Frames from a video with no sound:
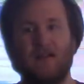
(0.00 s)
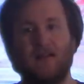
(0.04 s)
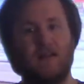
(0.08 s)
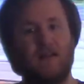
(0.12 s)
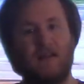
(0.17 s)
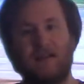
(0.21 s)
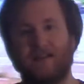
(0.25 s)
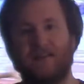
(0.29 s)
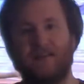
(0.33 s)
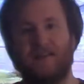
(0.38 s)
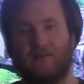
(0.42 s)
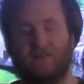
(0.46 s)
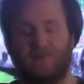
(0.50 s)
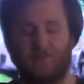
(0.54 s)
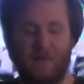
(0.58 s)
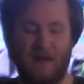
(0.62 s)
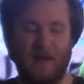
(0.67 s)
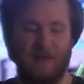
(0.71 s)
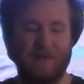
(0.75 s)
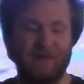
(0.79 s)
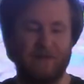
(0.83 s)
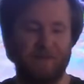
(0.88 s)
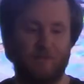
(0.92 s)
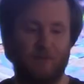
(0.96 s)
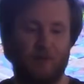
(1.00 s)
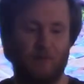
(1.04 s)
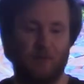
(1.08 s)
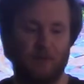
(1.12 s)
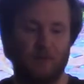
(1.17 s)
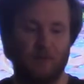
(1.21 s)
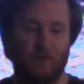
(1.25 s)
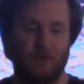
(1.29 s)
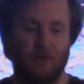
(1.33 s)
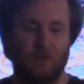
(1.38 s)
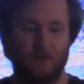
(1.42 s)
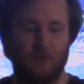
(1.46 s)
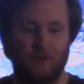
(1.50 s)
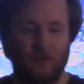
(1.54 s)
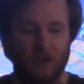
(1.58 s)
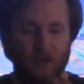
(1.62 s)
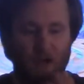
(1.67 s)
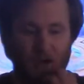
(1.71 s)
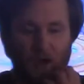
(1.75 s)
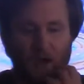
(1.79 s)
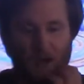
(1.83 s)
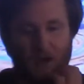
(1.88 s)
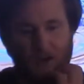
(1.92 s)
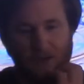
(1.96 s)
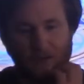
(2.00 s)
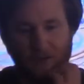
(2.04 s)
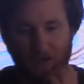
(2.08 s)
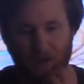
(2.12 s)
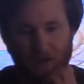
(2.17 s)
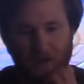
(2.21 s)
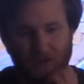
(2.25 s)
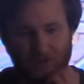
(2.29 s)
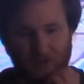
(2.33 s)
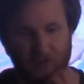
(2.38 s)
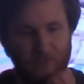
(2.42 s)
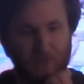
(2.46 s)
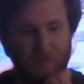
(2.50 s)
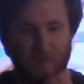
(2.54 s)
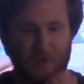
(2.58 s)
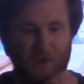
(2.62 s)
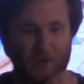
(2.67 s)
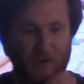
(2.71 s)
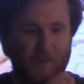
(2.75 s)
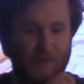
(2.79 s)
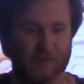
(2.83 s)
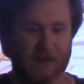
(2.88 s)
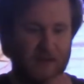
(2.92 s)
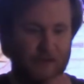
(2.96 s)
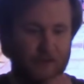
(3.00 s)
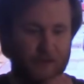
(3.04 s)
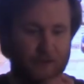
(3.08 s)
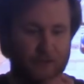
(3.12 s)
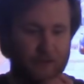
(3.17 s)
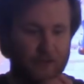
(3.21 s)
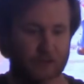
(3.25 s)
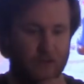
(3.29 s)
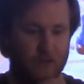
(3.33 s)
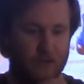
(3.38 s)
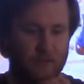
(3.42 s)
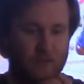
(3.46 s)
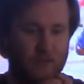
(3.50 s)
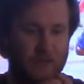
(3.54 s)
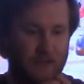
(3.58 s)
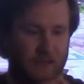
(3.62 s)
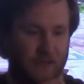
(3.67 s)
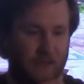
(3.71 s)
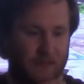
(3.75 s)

except maybe for Super Mario Maker 2.